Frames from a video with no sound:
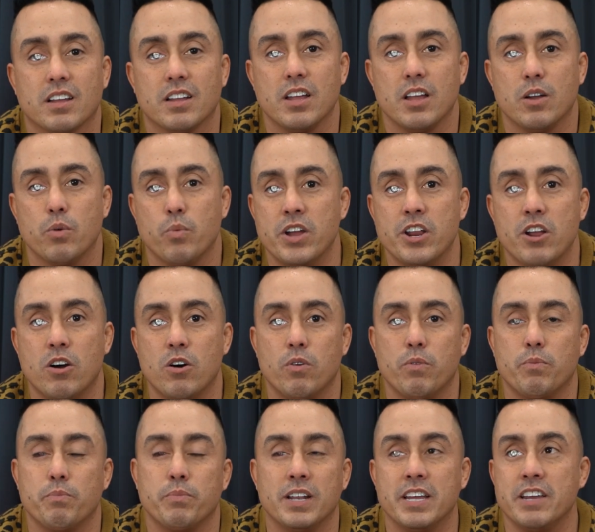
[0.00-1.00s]
We don't
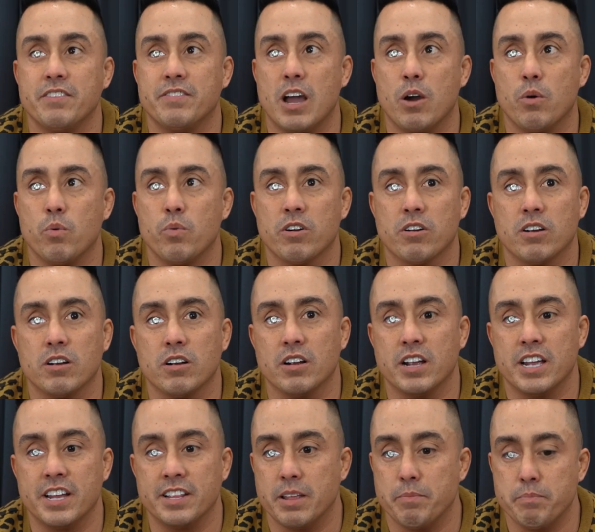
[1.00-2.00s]
believe that we're
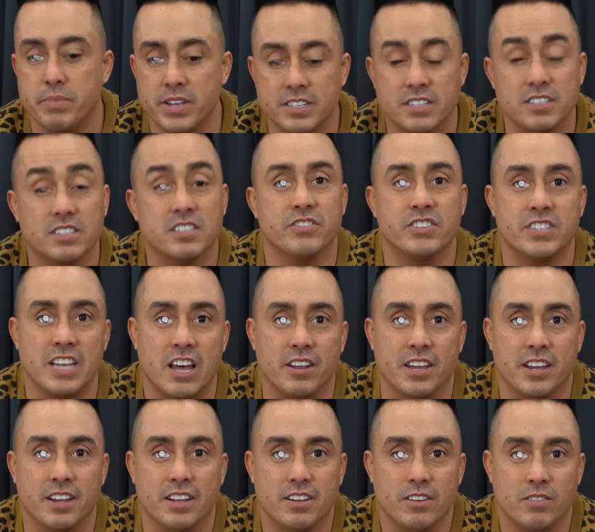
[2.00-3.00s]
in the business of selling.
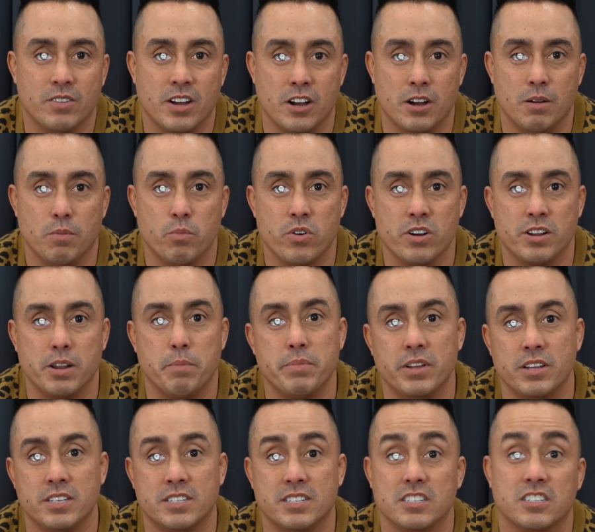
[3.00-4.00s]
We're in the
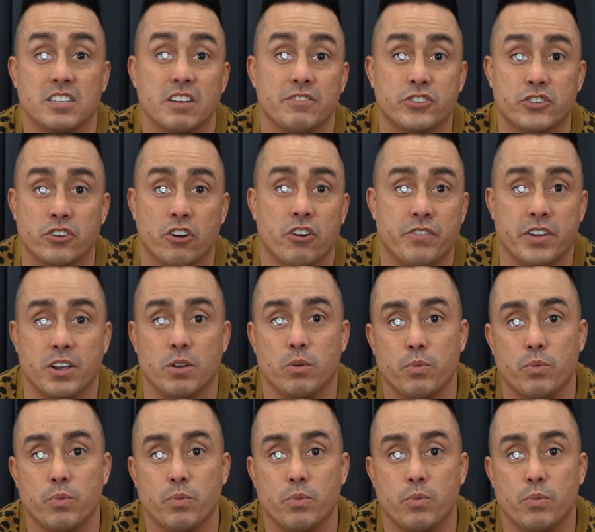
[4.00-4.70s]
business of serving.